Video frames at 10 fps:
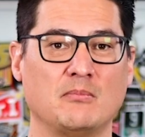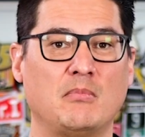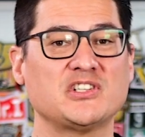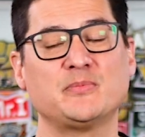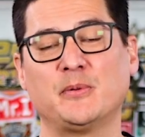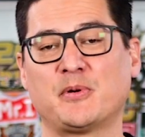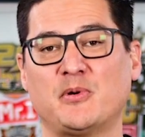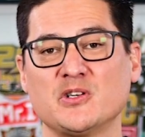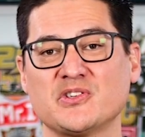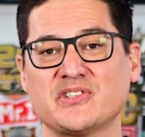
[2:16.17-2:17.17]
Multiple
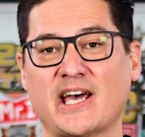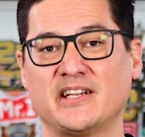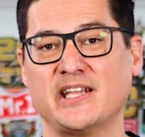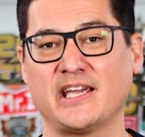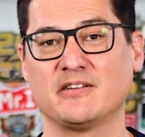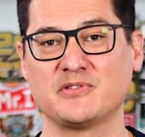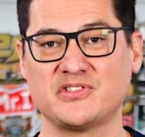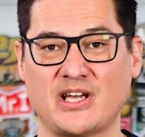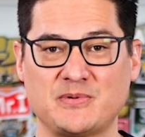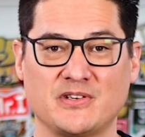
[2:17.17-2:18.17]
proposals had a negative
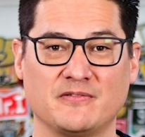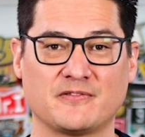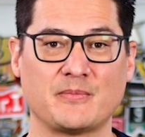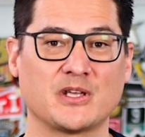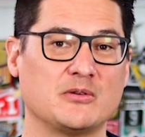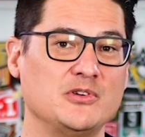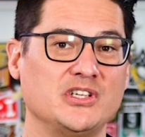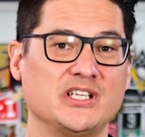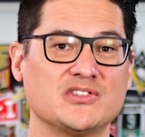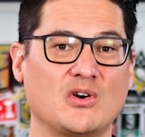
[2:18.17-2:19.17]
reception from the
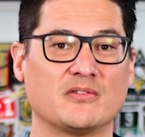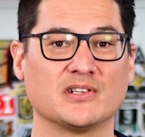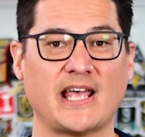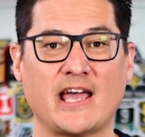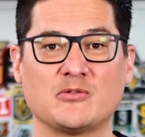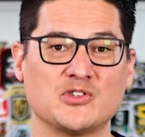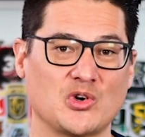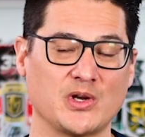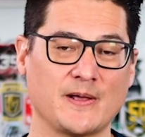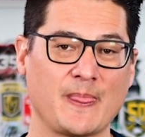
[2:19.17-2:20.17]
communities over land
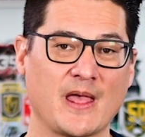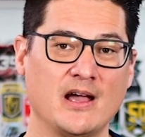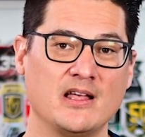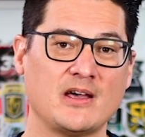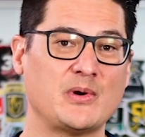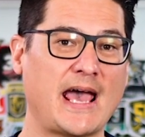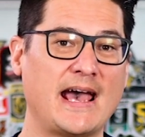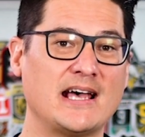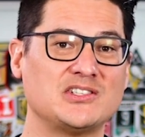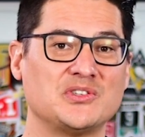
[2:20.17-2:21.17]
rezoning that would
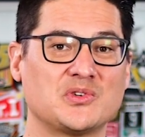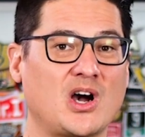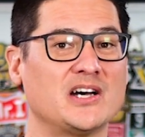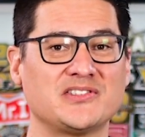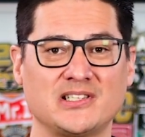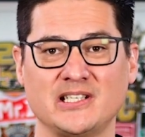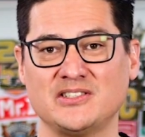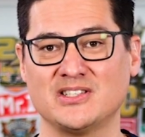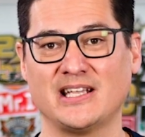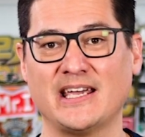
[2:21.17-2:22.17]
add to costly
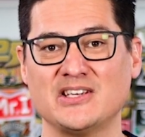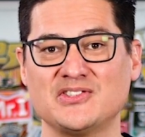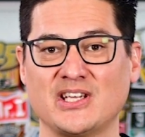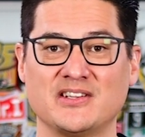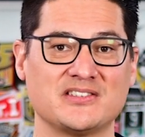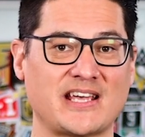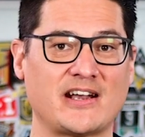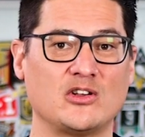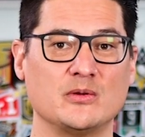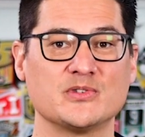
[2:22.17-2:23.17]
delays in the
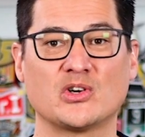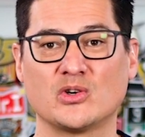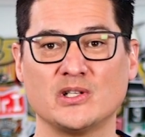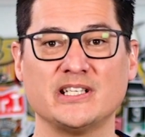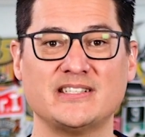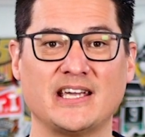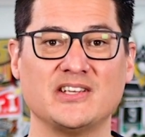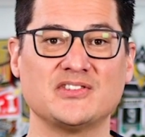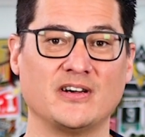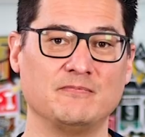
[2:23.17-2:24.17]
Saddledome's early
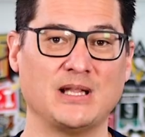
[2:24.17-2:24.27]
days of